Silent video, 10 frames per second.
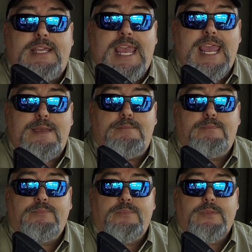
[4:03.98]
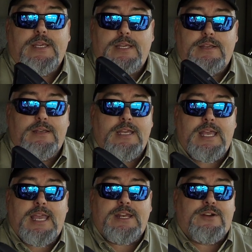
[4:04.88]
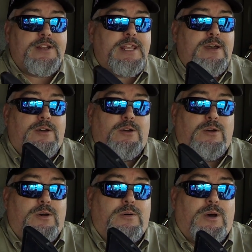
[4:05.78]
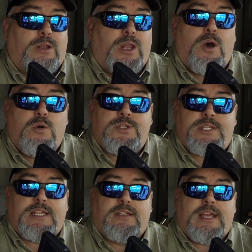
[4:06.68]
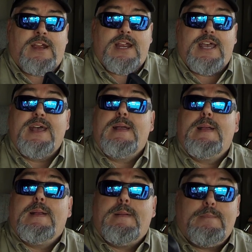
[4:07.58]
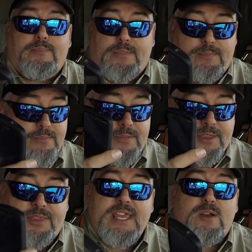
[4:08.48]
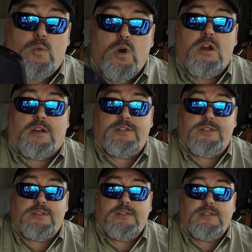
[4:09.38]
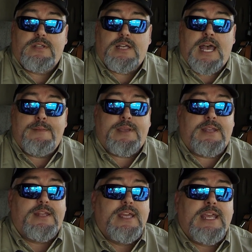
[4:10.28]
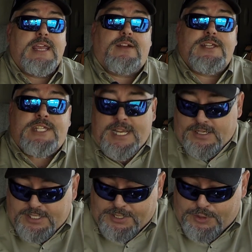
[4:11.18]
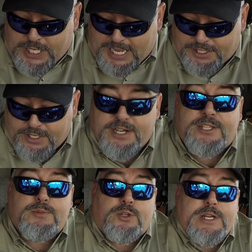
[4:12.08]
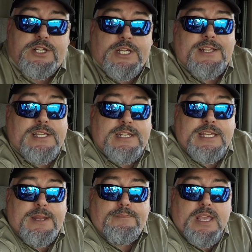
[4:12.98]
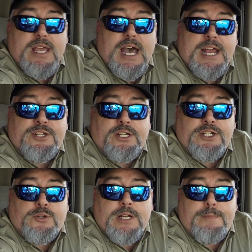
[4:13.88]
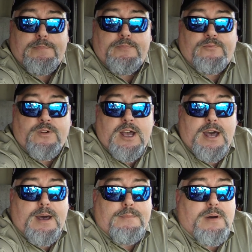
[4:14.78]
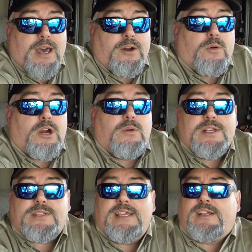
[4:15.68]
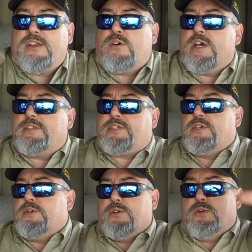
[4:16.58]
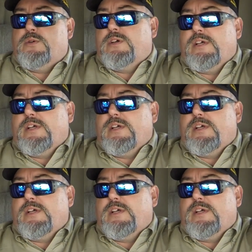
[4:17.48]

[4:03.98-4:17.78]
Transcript: game and you're in that a low signal area, the thing works. I mean, here, let's take a look at some shots here, some screenshots I did. I took a trip from, I don't know where it was, Illinois to,